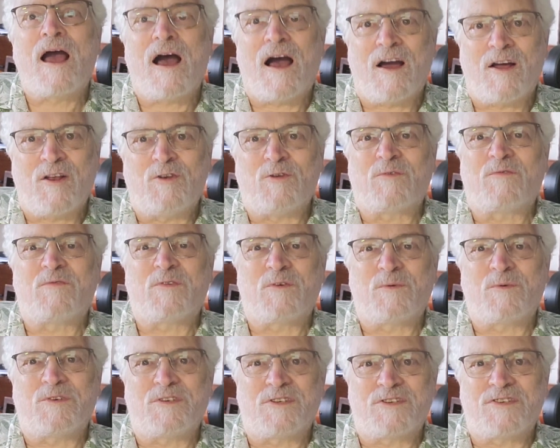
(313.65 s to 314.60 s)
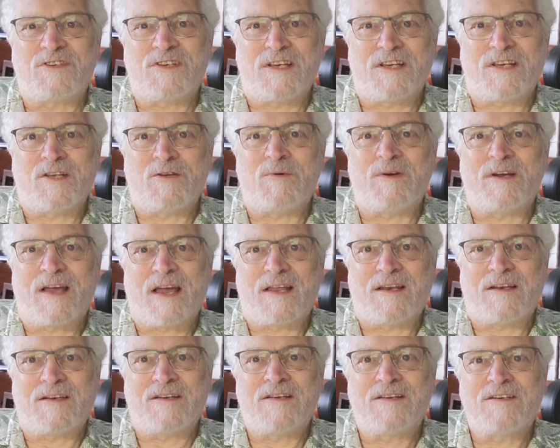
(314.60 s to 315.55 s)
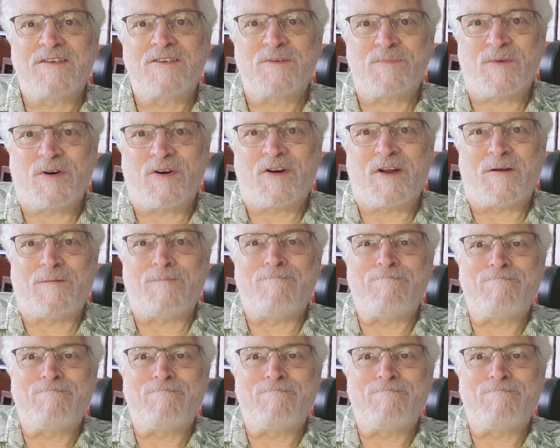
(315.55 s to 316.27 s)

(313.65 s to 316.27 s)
I look forward to seeing you again tomorrow.